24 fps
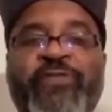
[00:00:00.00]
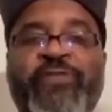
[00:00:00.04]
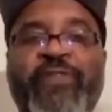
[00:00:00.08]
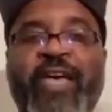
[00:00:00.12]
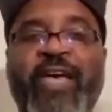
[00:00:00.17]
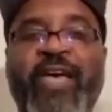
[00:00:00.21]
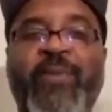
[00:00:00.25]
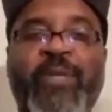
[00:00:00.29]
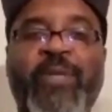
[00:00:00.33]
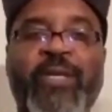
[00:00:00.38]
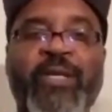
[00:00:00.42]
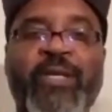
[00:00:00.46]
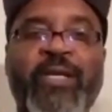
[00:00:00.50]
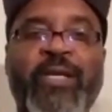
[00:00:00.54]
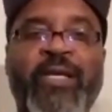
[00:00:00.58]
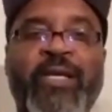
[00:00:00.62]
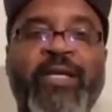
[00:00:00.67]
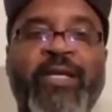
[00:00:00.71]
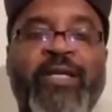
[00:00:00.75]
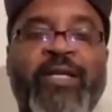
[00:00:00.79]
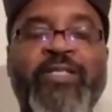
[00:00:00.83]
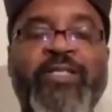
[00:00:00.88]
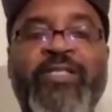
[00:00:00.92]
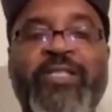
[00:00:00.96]
family.
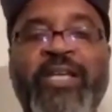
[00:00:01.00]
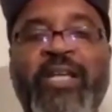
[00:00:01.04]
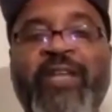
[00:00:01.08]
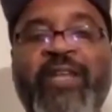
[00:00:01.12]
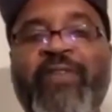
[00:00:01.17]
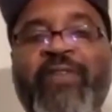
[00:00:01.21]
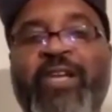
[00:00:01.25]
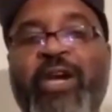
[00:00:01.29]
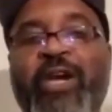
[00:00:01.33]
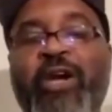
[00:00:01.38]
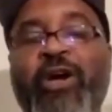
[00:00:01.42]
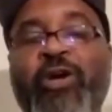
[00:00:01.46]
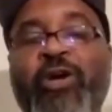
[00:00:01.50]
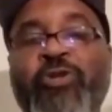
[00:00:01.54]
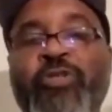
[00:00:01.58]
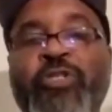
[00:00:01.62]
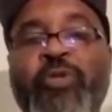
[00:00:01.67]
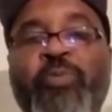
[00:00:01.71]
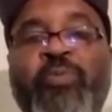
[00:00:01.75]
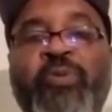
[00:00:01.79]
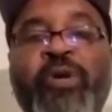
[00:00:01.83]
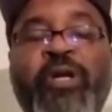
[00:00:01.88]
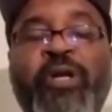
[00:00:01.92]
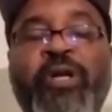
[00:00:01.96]
Because Sonny Vaccaro
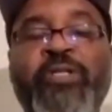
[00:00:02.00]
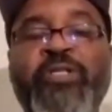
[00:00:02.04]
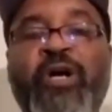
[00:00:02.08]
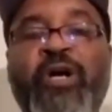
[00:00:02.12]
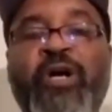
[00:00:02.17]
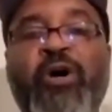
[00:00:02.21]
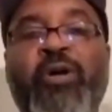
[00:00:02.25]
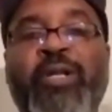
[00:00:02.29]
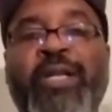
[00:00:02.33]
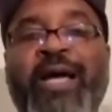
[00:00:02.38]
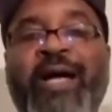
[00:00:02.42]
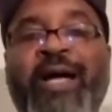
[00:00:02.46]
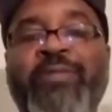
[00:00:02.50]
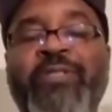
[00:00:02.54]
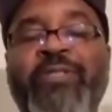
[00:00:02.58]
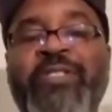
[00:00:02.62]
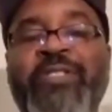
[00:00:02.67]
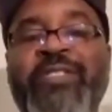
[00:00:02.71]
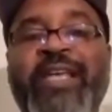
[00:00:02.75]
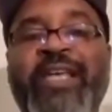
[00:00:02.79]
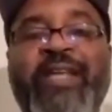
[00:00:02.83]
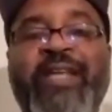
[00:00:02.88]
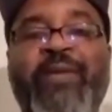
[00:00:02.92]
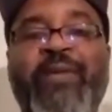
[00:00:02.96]
used to bring us all out
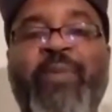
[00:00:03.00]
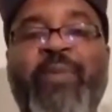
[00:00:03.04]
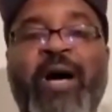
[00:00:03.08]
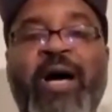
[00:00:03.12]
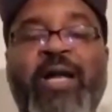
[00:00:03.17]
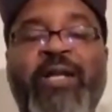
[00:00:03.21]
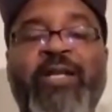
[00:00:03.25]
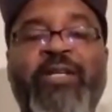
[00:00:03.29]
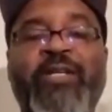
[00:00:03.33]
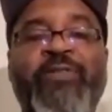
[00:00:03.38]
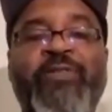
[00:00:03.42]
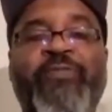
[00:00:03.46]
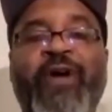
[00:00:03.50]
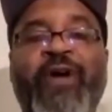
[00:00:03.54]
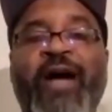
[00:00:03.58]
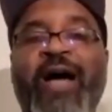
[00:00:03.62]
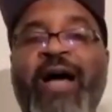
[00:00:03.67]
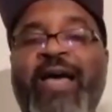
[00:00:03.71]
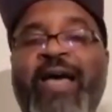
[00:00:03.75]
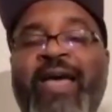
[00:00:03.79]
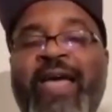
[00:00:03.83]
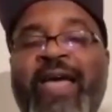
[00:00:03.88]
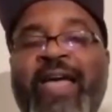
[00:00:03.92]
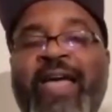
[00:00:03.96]
to Santa Monica for
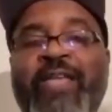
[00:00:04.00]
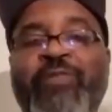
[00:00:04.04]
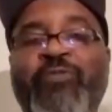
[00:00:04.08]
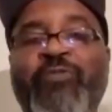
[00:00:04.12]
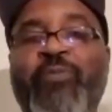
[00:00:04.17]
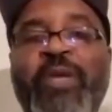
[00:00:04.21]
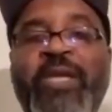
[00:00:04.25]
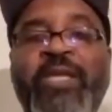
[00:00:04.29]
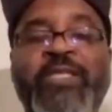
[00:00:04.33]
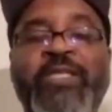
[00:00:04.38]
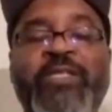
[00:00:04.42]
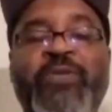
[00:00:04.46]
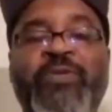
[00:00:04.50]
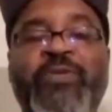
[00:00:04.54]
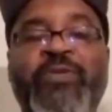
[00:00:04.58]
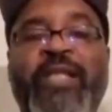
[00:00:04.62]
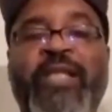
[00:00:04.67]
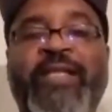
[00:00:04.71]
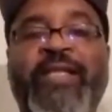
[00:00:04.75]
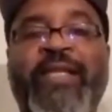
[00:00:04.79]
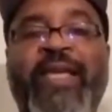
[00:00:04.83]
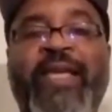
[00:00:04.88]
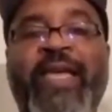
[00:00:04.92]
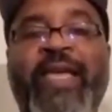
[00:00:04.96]
our annual meetings. It was
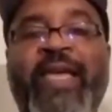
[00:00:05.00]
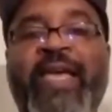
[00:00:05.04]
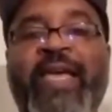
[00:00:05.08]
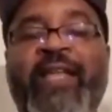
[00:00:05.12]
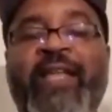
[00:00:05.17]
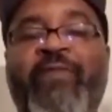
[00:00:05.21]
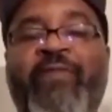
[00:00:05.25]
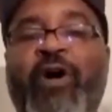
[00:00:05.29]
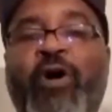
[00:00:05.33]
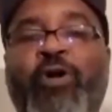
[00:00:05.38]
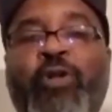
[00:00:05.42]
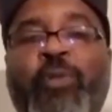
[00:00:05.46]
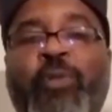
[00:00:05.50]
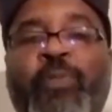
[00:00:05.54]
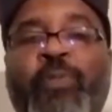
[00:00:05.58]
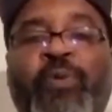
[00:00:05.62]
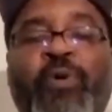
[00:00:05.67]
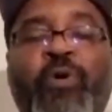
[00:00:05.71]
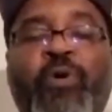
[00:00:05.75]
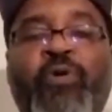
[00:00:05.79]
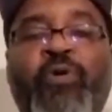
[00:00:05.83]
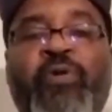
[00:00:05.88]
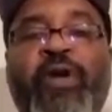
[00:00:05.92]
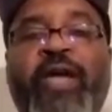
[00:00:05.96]
like the head of all the
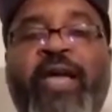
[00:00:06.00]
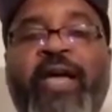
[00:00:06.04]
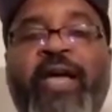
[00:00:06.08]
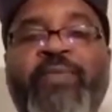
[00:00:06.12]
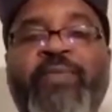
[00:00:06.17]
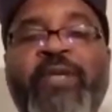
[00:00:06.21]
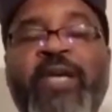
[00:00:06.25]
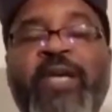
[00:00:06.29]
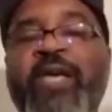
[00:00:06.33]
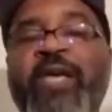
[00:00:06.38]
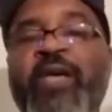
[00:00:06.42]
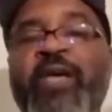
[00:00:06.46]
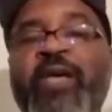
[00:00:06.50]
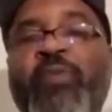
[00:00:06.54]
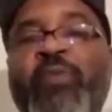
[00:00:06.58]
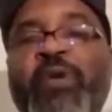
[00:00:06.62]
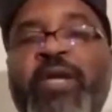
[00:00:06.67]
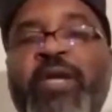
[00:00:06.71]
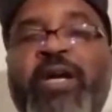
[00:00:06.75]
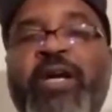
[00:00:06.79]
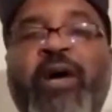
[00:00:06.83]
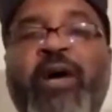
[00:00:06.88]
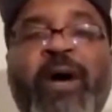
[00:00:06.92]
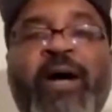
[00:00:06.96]
programs.
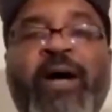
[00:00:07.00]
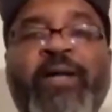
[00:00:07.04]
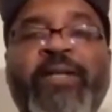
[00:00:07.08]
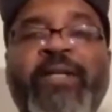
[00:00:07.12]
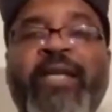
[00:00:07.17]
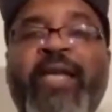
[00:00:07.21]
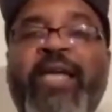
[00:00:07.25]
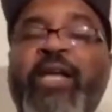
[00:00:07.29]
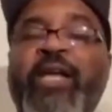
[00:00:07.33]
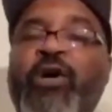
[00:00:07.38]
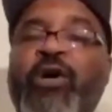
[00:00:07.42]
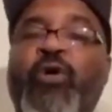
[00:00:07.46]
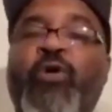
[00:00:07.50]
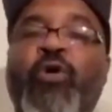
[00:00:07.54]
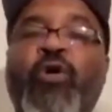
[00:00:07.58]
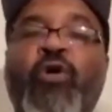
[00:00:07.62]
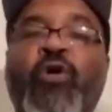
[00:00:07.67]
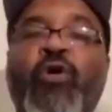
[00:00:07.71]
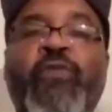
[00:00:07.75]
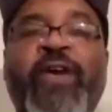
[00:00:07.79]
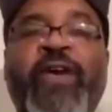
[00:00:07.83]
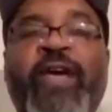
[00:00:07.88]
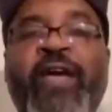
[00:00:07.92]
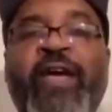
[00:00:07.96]
We come out there and go
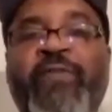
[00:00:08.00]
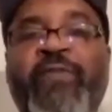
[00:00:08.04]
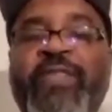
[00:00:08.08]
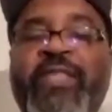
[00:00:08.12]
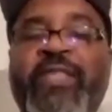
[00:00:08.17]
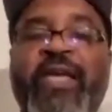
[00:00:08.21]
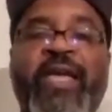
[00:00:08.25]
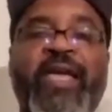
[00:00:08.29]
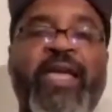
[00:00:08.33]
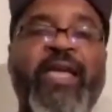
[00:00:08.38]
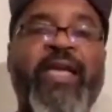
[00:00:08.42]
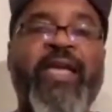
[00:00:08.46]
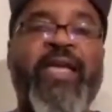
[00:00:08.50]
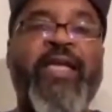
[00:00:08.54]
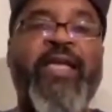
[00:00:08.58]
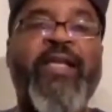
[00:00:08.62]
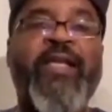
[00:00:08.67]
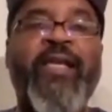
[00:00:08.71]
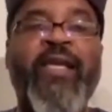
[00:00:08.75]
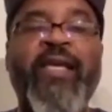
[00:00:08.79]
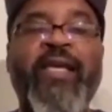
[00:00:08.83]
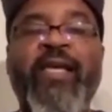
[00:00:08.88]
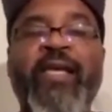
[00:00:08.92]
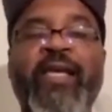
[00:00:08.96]
over everything.
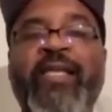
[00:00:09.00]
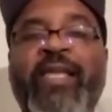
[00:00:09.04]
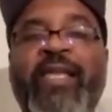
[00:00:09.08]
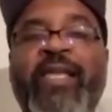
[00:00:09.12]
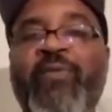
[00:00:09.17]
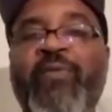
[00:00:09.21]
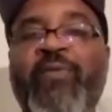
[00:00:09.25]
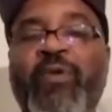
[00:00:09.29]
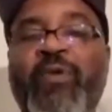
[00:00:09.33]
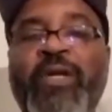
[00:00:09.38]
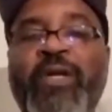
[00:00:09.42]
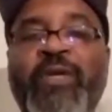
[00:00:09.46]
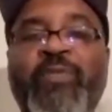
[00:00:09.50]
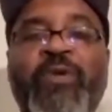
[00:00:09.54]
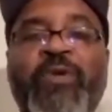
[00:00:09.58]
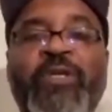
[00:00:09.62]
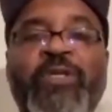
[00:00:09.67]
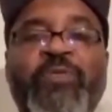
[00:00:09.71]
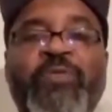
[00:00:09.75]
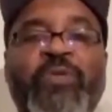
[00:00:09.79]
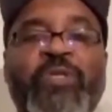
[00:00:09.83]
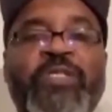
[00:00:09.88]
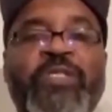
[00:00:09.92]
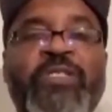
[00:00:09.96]
And then
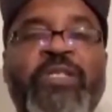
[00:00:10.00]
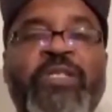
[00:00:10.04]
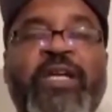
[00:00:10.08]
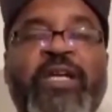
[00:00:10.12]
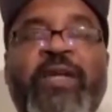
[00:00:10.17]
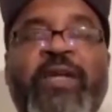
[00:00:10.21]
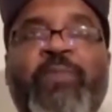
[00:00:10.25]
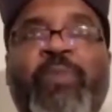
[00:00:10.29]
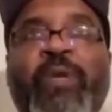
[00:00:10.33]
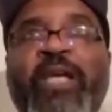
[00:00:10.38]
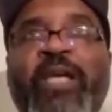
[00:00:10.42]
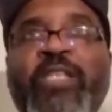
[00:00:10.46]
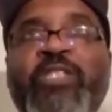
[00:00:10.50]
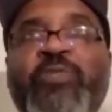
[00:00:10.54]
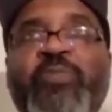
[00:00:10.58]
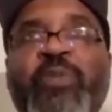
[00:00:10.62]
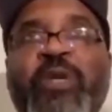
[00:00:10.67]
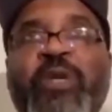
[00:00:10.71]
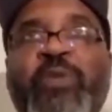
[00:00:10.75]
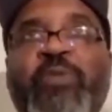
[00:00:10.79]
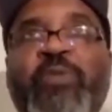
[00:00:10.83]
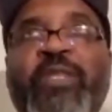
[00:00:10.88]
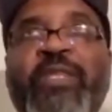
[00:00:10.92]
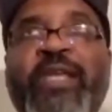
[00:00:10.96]
when Sonny blessed
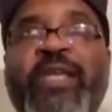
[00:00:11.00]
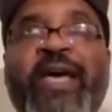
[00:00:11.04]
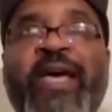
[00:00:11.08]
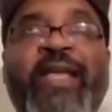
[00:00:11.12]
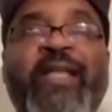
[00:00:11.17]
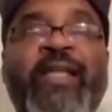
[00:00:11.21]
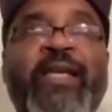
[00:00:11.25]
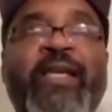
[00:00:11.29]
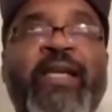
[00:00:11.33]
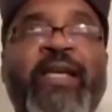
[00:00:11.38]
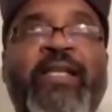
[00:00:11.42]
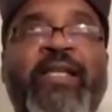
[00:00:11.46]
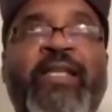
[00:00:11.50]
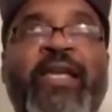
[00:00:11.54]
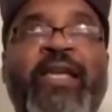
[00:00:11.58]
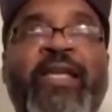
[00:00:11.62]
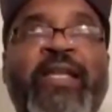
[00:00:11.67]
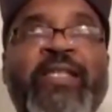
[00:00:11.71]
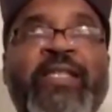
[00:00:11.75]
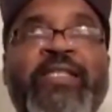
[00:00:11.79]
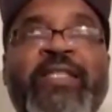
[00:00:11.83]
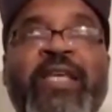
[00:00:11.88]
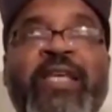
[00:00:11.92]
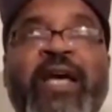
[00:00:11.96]
me with that,
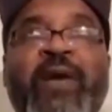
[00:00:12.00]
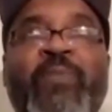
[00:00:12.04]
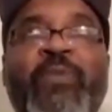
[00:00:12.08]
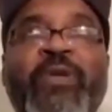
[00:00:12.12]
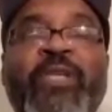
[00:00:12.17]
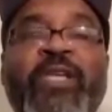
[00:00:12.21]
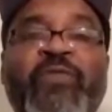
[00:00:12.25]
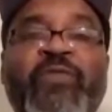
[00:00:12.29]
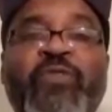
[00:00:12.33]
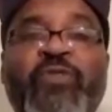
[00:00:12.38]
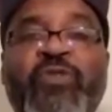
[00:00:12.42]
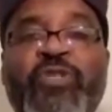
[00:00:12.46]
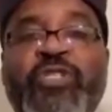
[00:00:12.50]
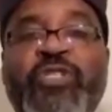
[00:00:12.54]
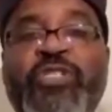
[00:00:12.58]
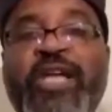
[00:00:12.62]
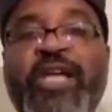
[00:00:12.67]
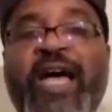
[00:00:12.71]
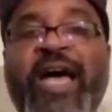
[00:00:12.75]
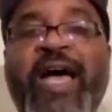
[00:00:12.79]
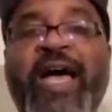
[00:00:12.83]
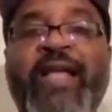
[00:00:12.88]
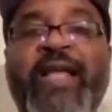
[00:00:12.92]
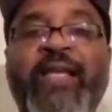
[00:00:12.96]
then he said, I'm gonna give you a
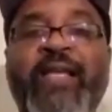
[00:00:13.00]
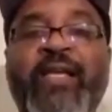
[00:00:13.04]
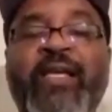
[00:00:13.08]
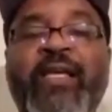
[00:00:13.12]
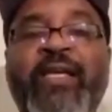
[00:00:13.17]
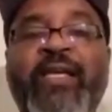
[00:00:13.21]
shot.